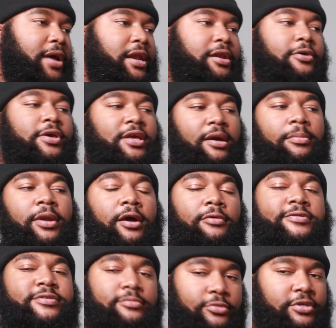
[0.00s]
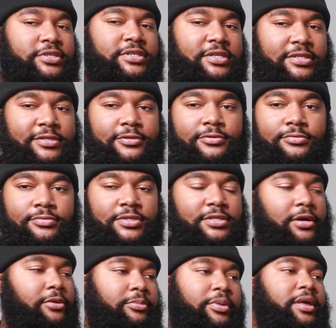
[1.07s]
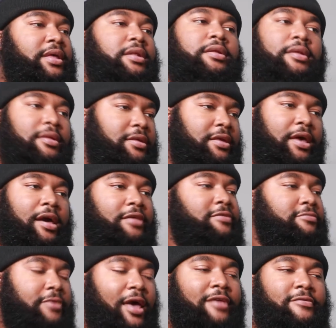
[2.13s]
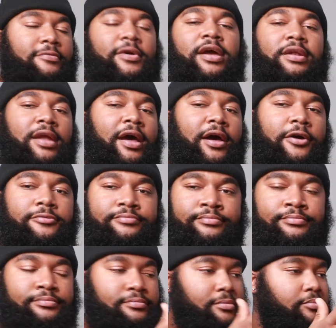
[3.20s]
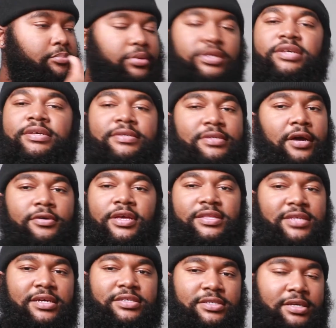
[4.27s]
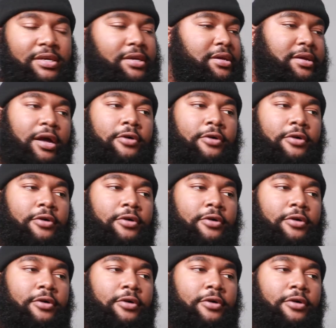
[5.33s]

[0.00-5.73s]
I know he coming out with some more shit soon, so, but as, as of right now, please go get that shit.